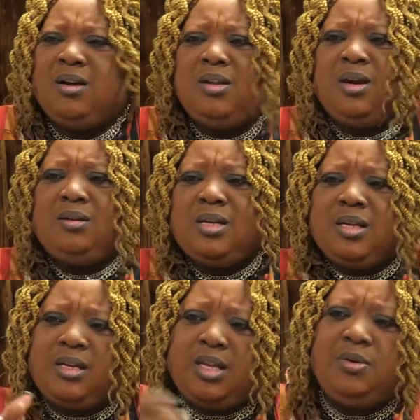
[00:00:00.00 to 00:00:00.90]
Oh, you don't
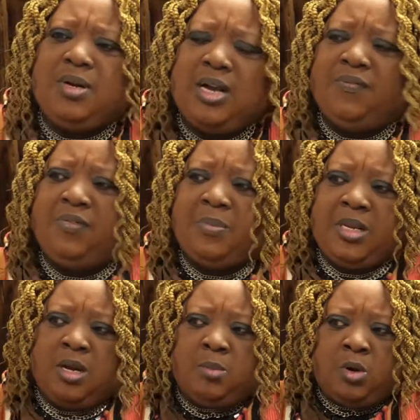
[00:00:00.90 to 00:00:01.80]
look cute enough for me
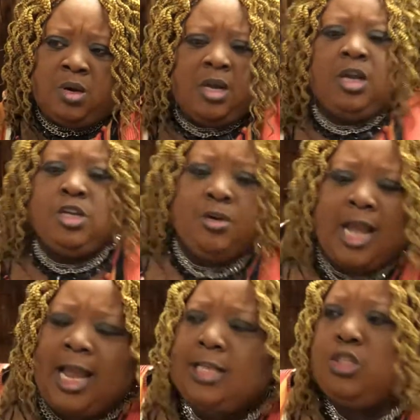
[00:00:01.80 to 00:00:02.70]
no more. You
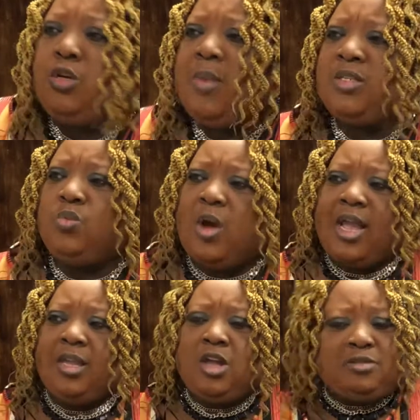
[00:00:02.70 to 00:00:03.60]
gained too much
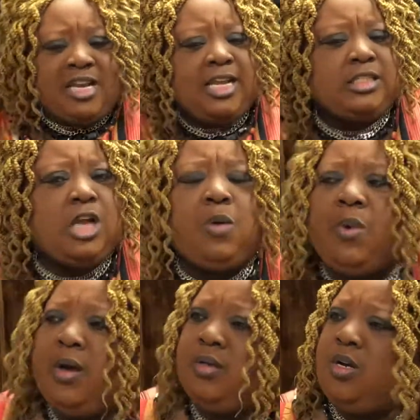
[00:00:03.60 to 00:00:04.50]
weight. Your knees don't
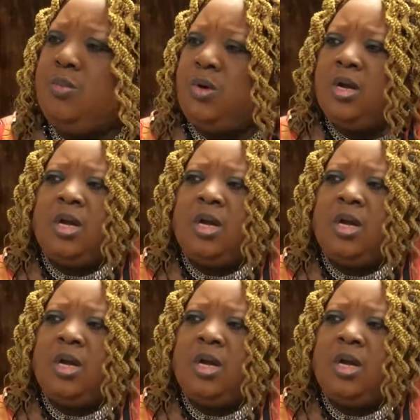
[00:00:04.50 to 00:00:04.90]
work no more.